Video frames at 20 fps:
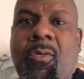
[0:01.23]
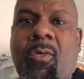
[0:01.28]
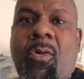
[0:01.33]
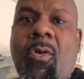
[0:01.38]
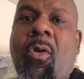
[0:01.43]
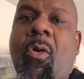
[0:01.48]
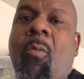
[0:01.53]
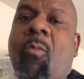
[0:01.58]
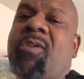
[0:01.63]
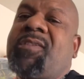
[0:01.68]

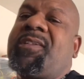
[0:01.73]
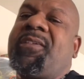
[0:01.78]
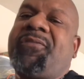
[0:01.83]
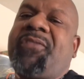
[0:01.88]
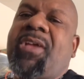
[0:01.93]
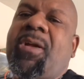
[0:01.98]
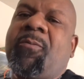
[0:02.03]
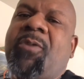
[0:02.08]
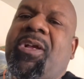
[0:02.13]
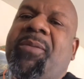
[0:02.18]
What's up,
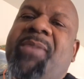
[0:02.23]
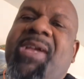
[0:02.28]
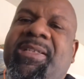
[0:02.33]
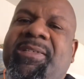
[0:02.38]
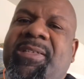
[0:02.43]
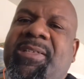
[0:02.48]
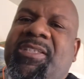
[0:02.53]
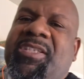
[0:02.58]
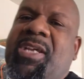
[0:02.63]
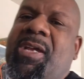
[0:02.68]
fam? Welcome back
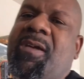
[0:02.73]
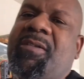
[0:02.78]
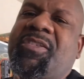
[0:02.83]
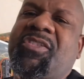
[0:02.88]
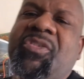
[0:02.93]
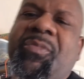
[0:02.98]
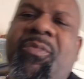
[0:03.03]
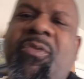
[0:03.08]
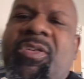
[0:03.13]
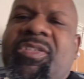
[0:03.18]
to the channel. This
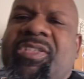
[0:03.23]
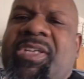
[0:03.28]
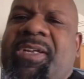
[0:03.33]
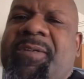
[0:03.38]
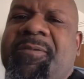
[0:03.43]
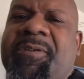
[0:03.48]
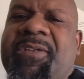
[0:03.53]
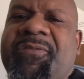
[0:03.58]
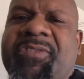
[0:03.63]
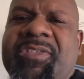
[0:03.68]
your boy Jay
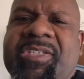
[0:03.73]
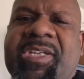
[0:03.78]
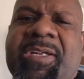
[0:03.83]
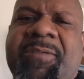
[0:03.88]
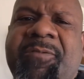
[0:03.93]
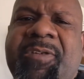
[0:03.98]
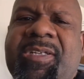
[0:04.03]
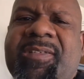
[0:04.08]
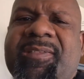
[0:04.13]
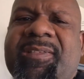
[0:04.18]
Reed for Jay
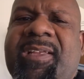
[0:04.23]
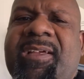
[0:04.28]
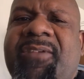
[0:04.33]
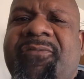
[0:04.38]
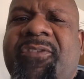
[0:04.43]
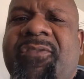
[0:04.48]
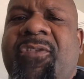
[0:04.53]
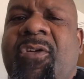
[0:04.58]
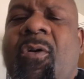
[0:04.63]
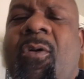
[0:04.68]
Reed's Love
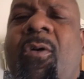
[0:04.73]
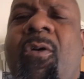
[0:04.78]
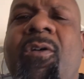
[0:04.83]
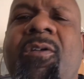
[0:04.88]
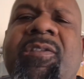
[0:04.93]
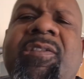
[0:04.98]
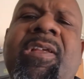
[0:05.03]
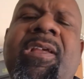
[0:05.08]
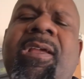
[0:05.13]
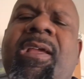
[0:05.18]
of
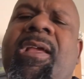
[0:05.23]
Cars.